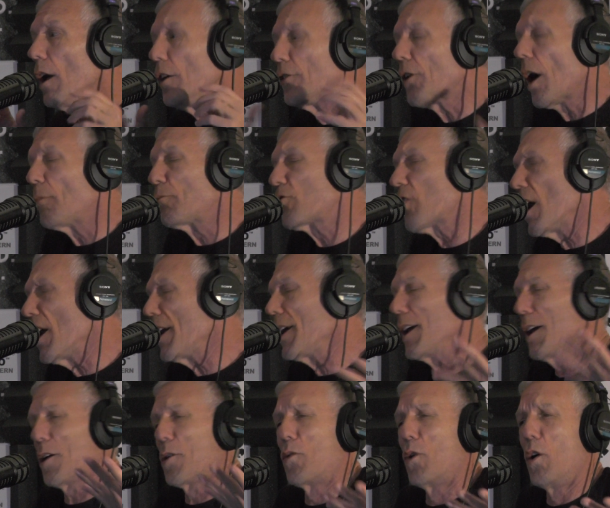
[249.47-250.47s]
So I'm trying to
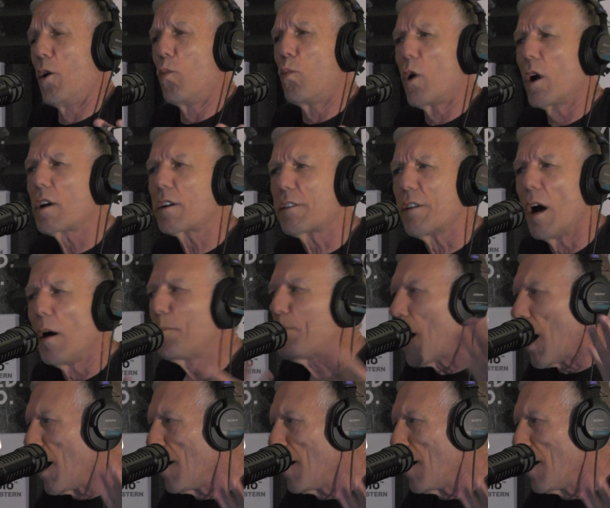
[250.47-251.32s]
get her all worked up.